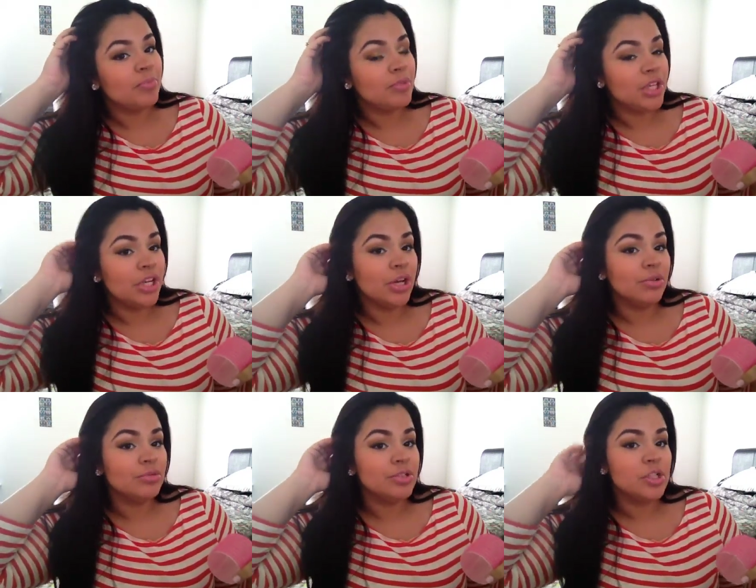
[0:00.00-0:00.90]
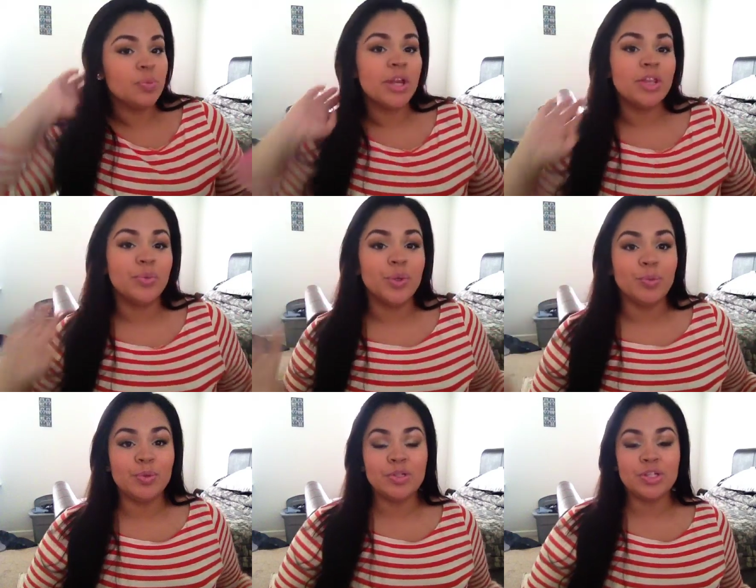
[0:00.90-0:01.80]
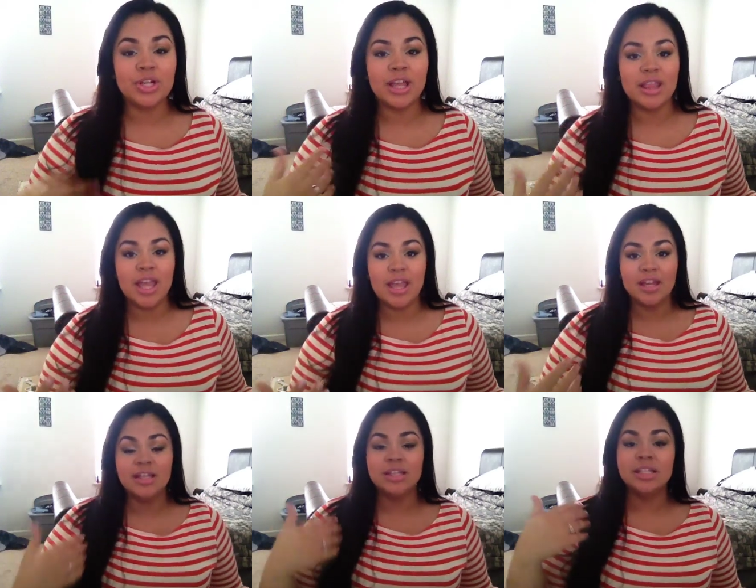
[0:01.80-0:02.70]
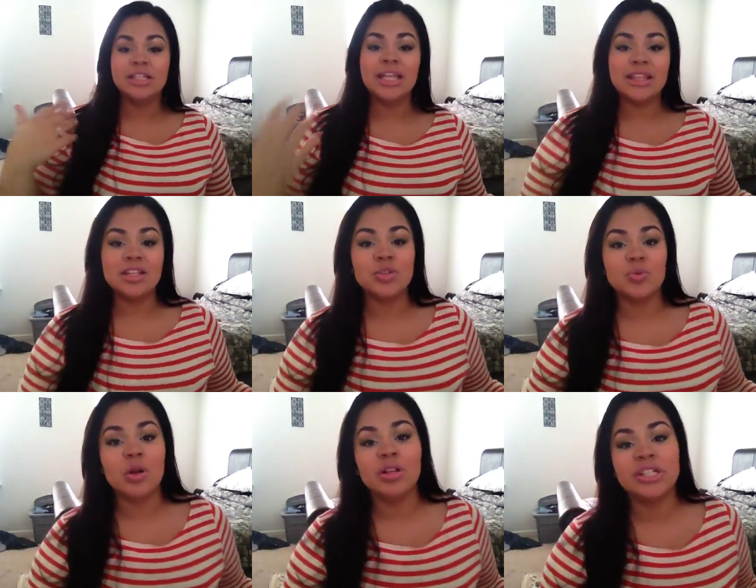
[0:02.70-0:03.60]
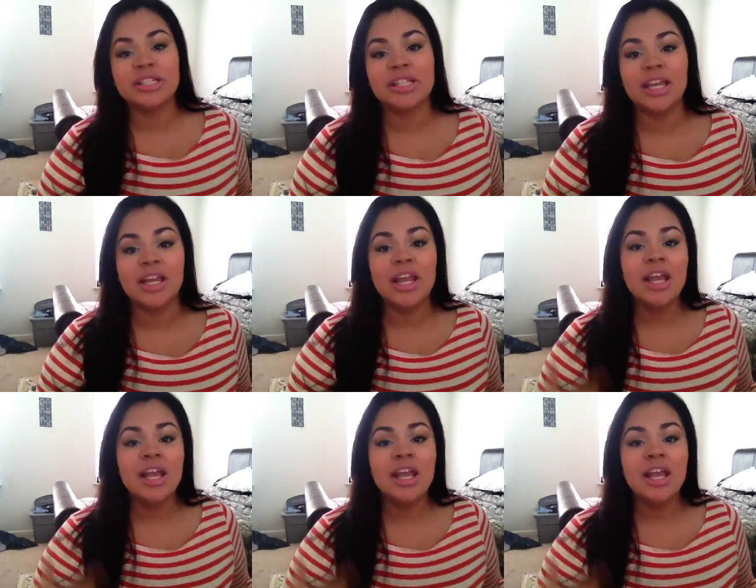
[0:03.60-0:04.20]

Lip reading: you know, sprayed the root booster, and then let these rollers sit.